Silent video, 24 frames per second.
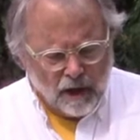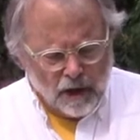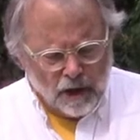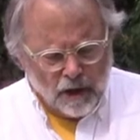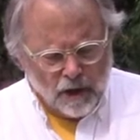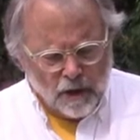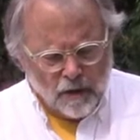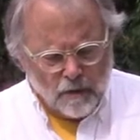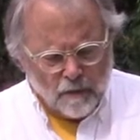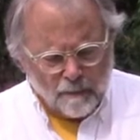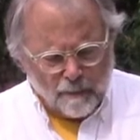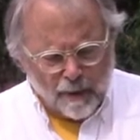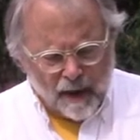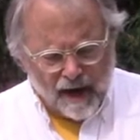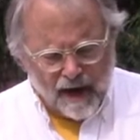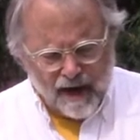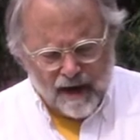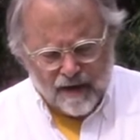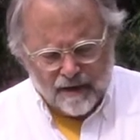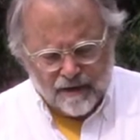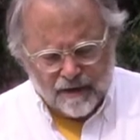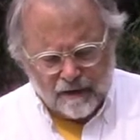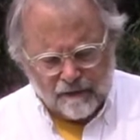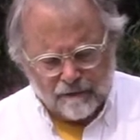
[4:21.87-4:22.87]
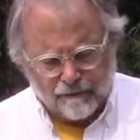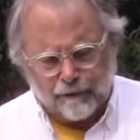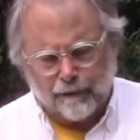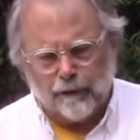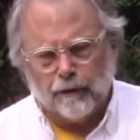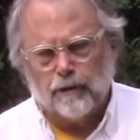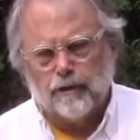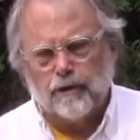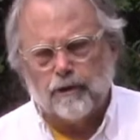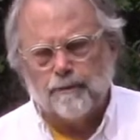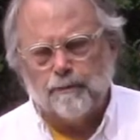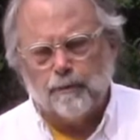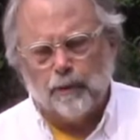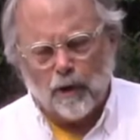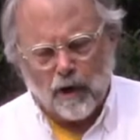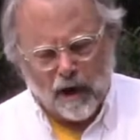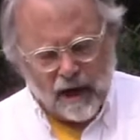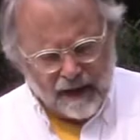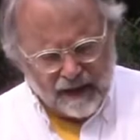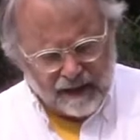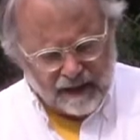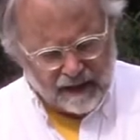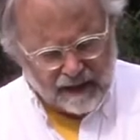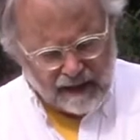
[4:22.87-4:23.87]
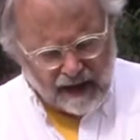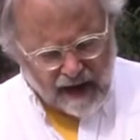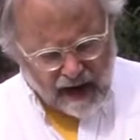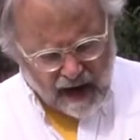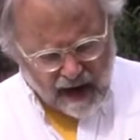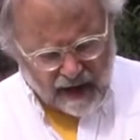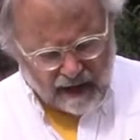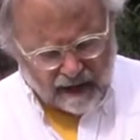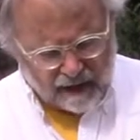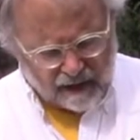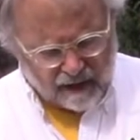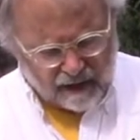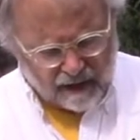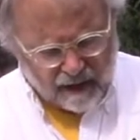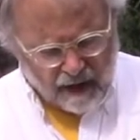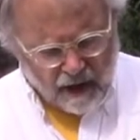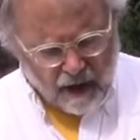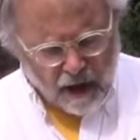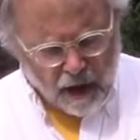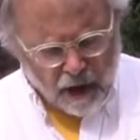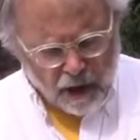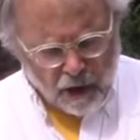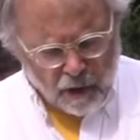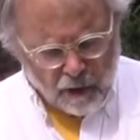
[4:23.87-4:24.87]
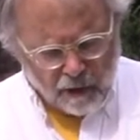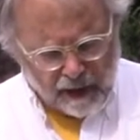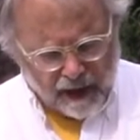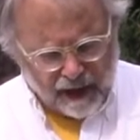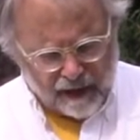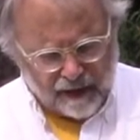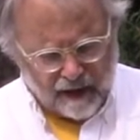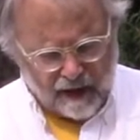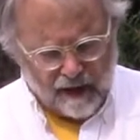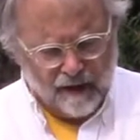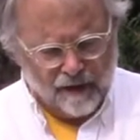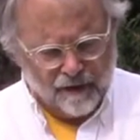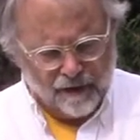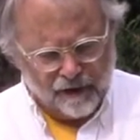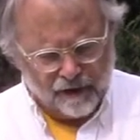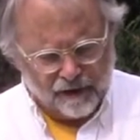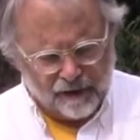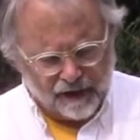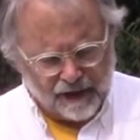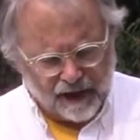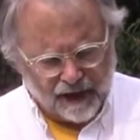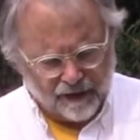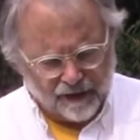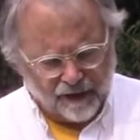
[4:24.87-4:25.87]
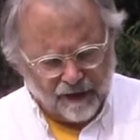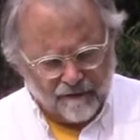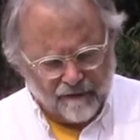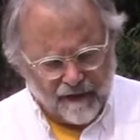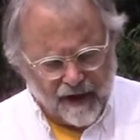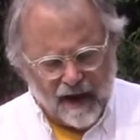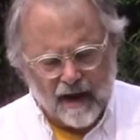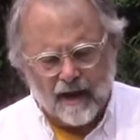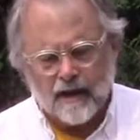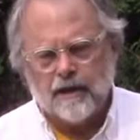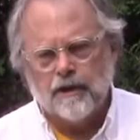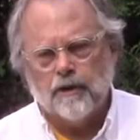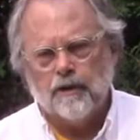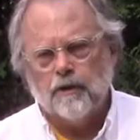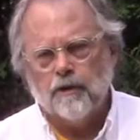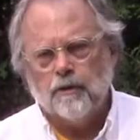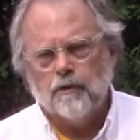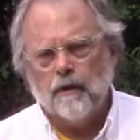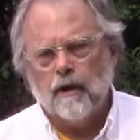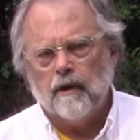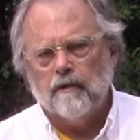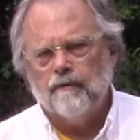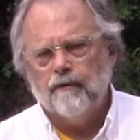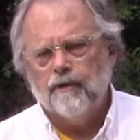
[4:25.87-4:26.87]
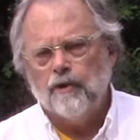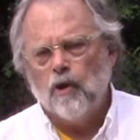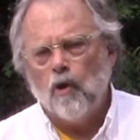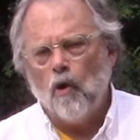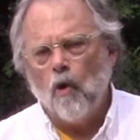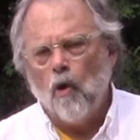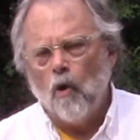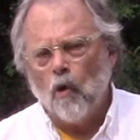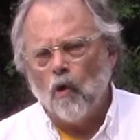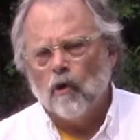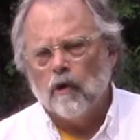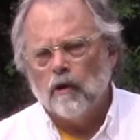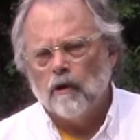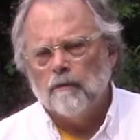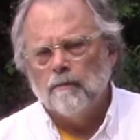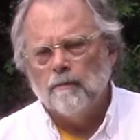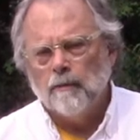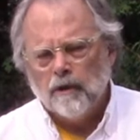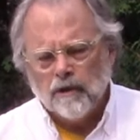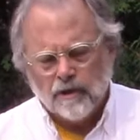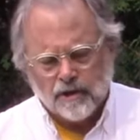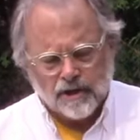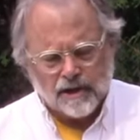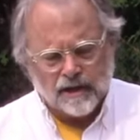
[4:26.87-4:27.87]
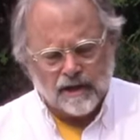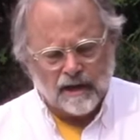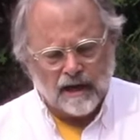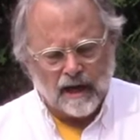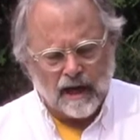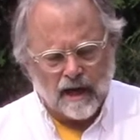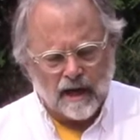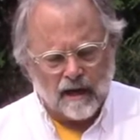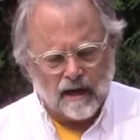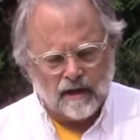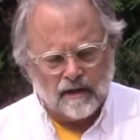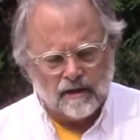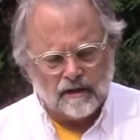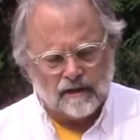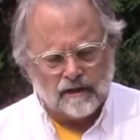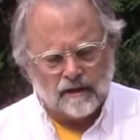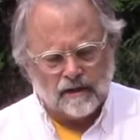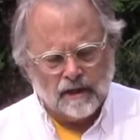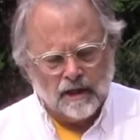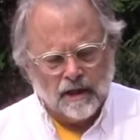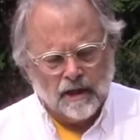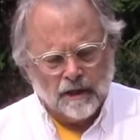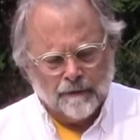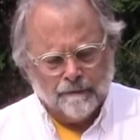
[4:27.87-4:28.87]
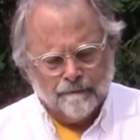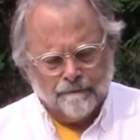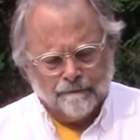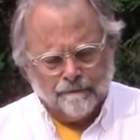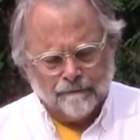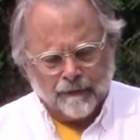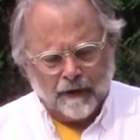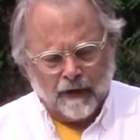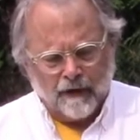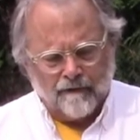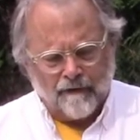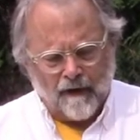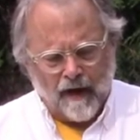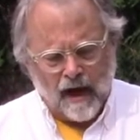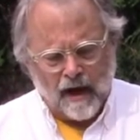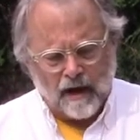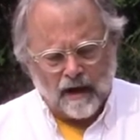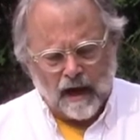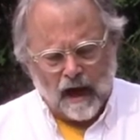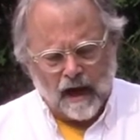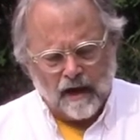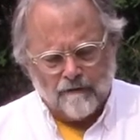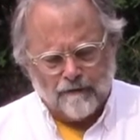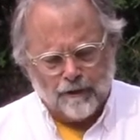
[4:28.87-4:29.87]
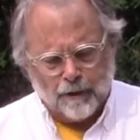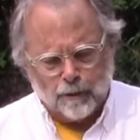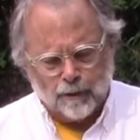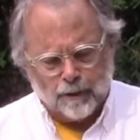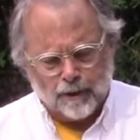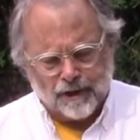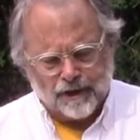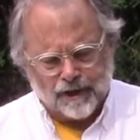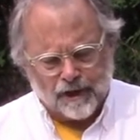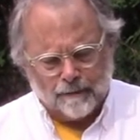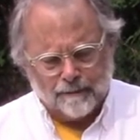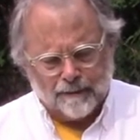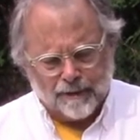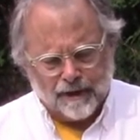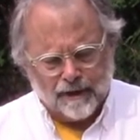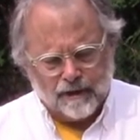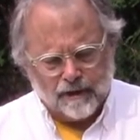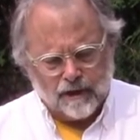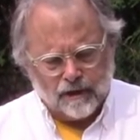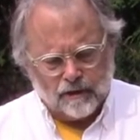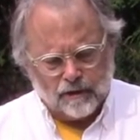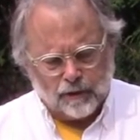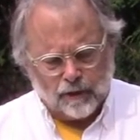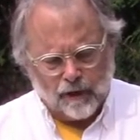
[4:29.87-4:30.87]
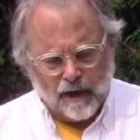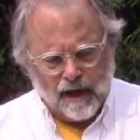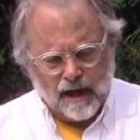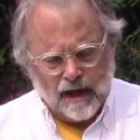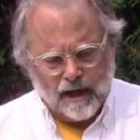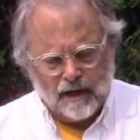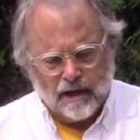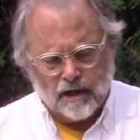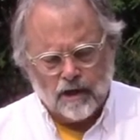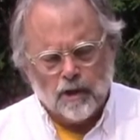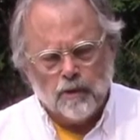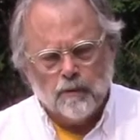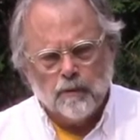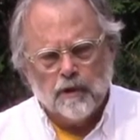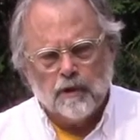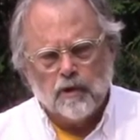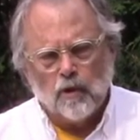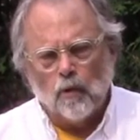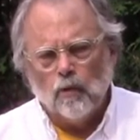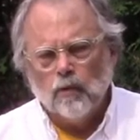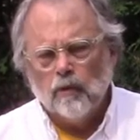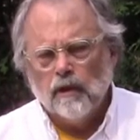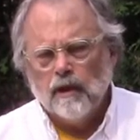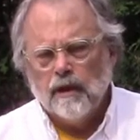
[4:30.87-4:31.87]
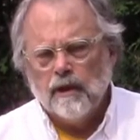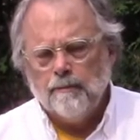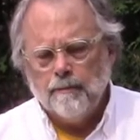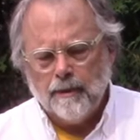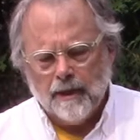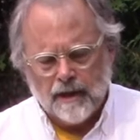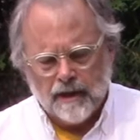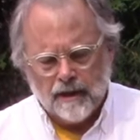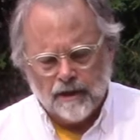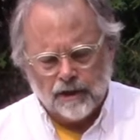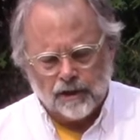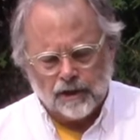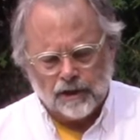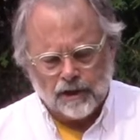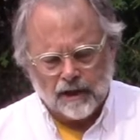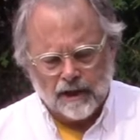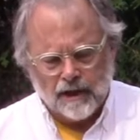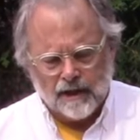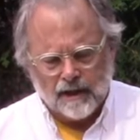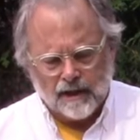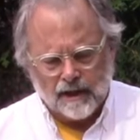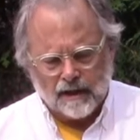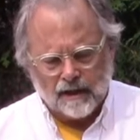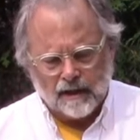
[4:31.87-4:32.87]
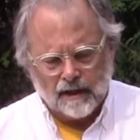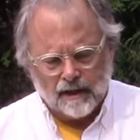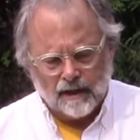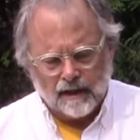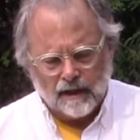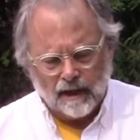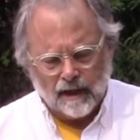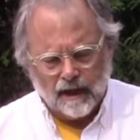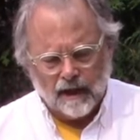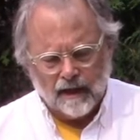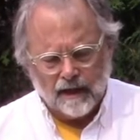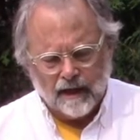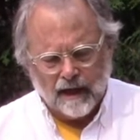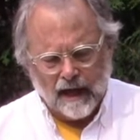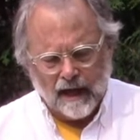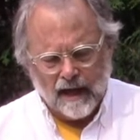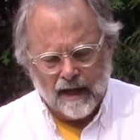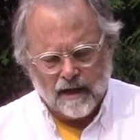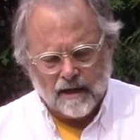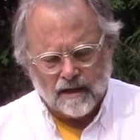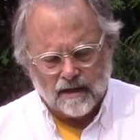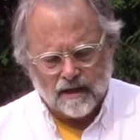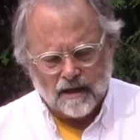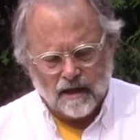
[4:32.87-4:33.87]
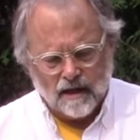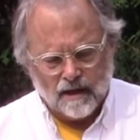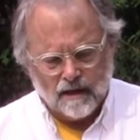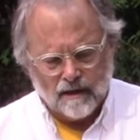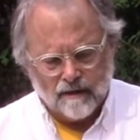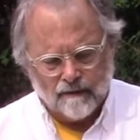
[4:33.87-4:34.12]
You pay the first price asked. You let others set the value of your merchandise. If I gave you something to trade, you would only be cheated again.